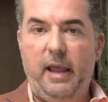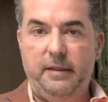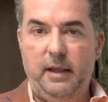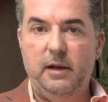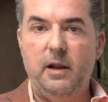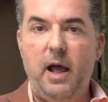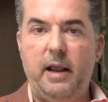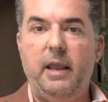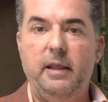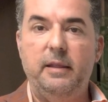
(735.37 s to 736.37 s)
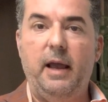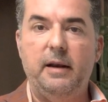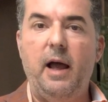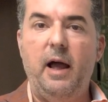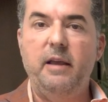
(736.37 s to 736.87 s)
and they lock in that
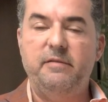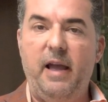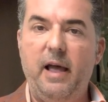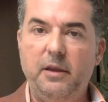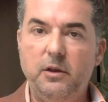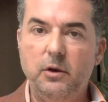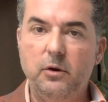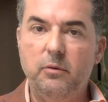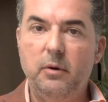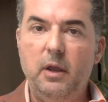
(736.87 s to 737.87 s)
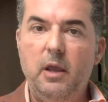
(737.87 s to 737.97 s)
high value